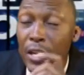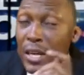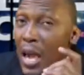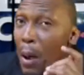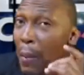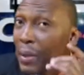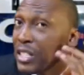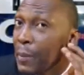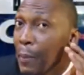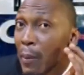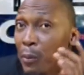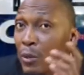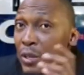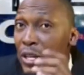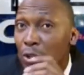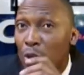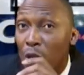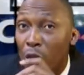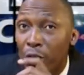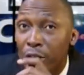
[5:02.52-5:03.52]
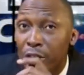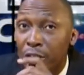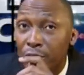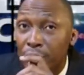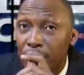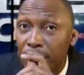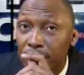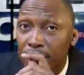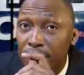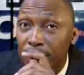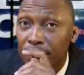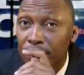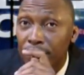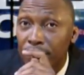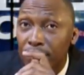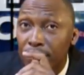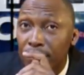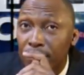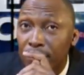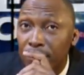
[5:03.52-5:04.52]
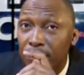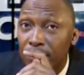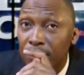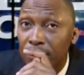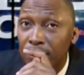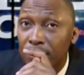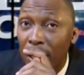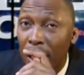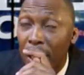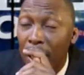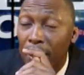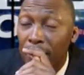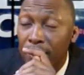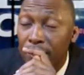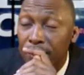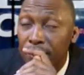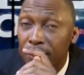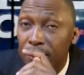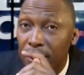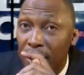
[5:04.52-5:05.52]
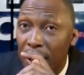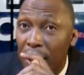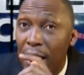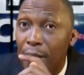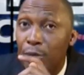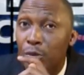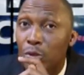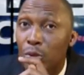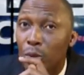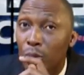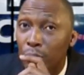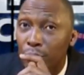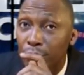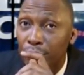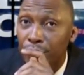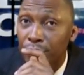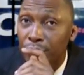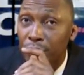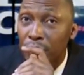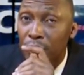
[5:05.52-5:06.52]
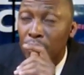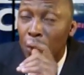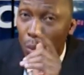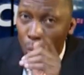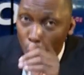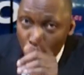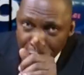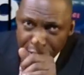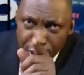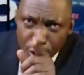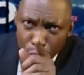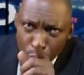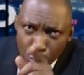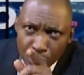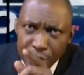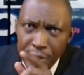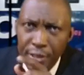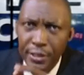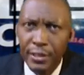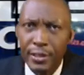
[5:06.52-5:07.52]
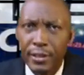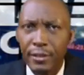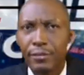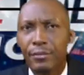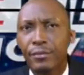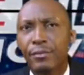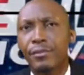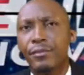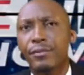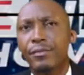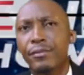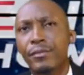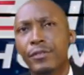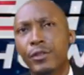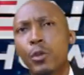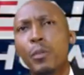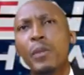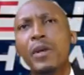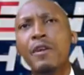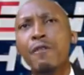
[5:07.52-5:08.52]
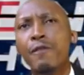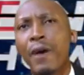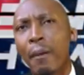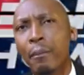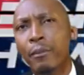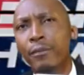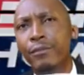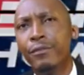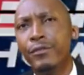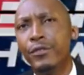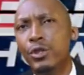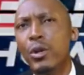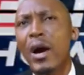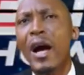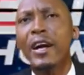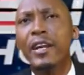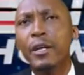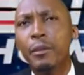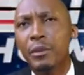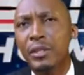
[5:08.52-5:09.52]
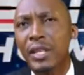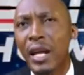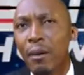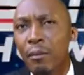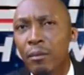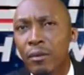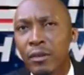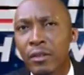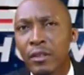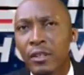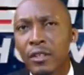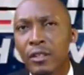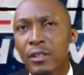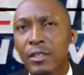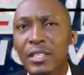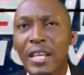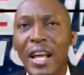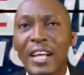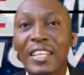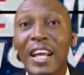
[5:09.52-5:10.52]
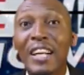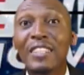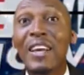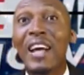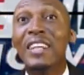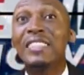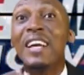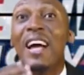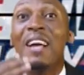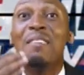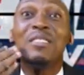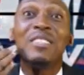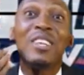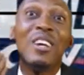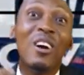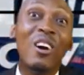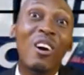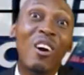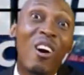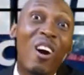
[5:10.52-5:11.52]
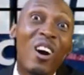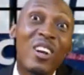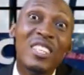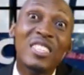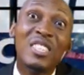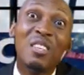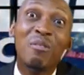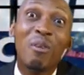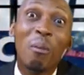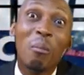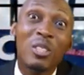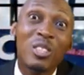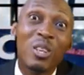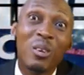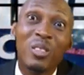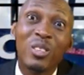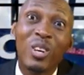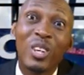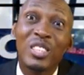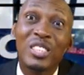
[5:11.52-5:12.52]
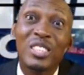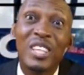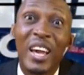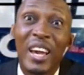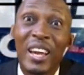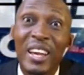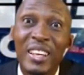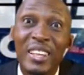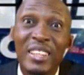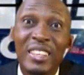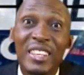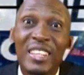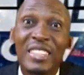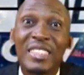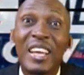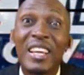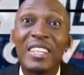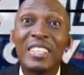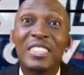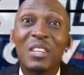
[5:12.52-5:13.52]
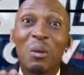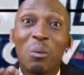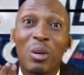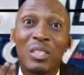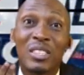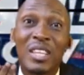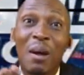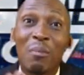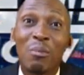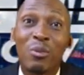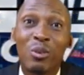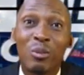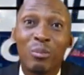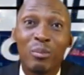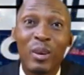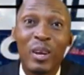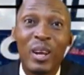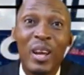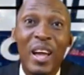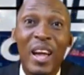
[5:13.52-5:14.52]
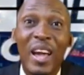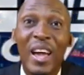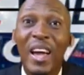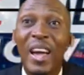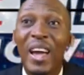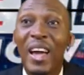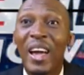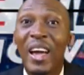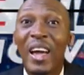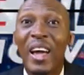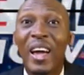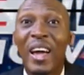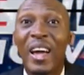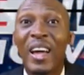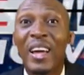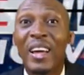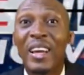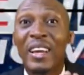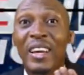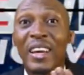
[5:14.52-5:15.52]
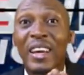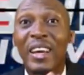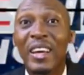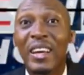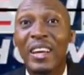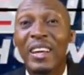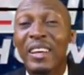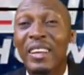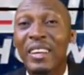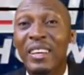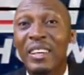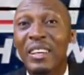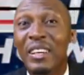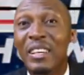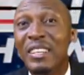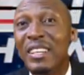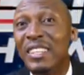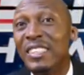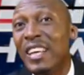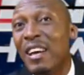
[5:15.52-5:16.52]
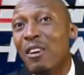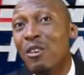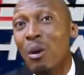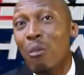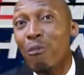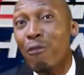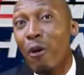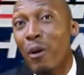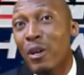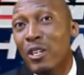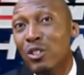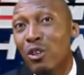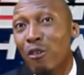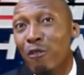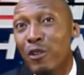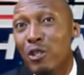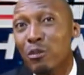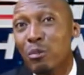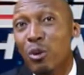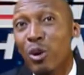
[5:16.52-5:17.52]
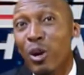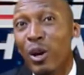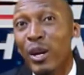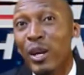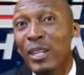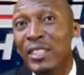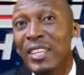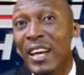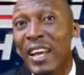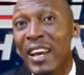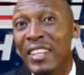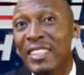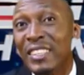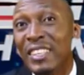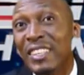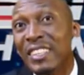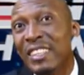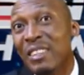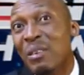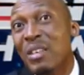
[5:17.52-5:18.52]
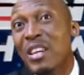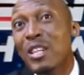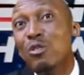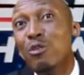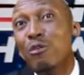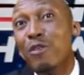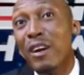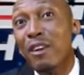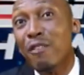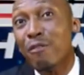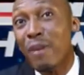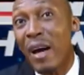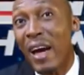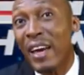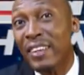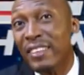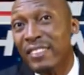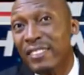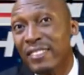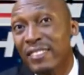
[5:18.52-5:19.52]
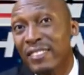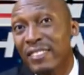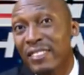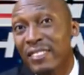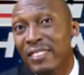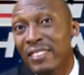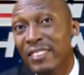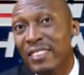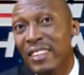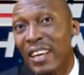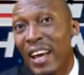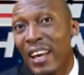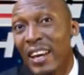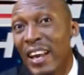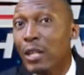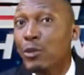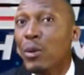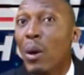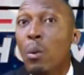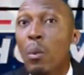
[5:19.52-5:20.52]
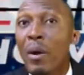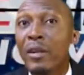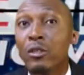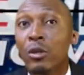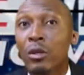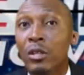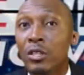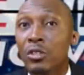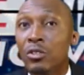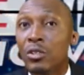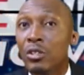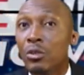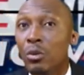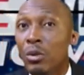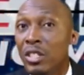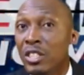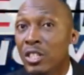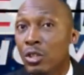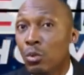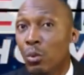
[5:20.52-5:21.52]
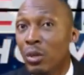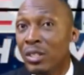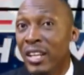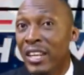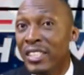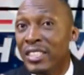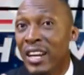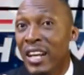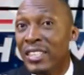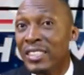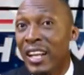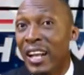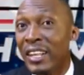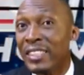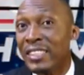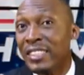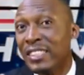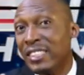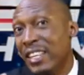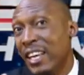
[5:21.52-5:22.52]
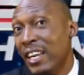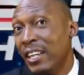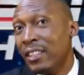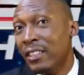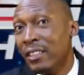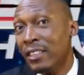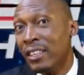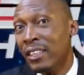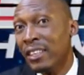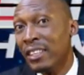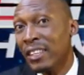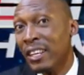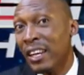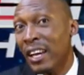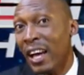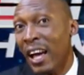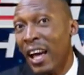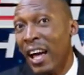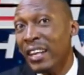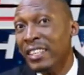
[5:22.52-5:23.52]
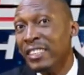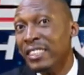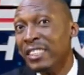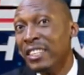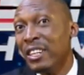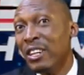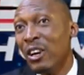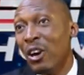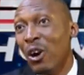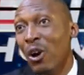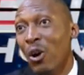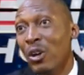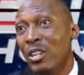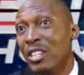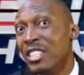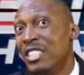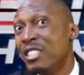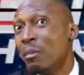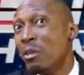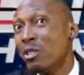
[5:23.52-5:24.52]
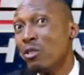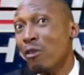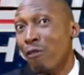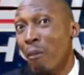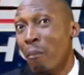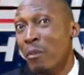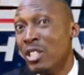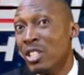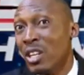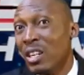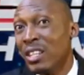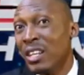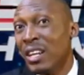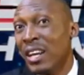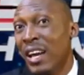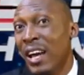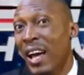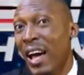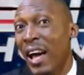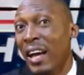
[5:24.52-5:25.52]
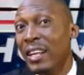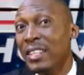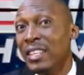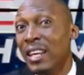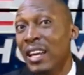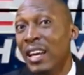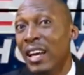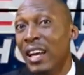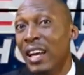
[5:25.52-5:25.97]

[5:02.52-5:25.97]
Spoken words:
You hear what people they talk on the streets? Eh? They are and so. What do you think? You believe them? You agree with them? You see, as a science, all this information we just share, they send it in WhatsApp group. They forward it on Facebook or your internet. We need to verify. Is there? That's why we went on the street to listen to what Nigerians are saying and on this misinformation and